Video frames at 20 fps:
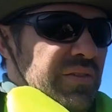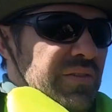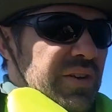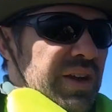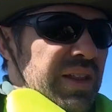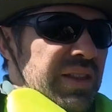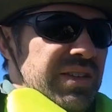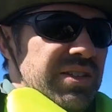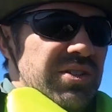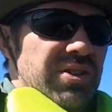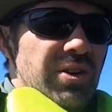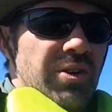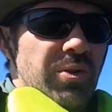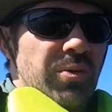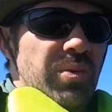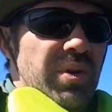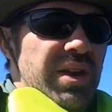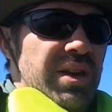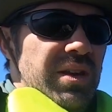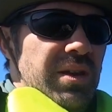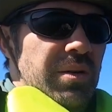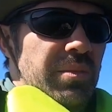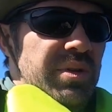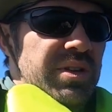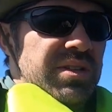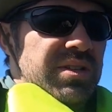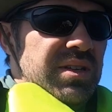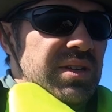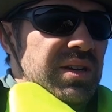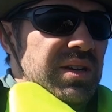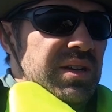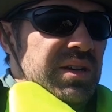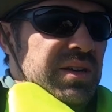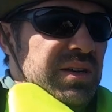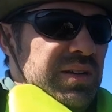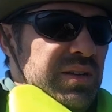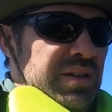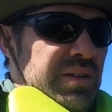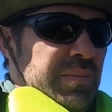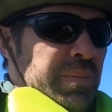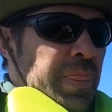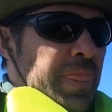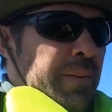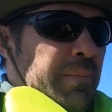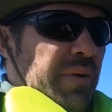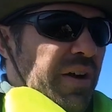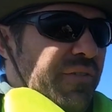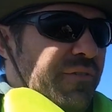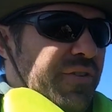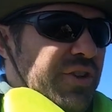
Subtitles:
Finally started reading them. It's my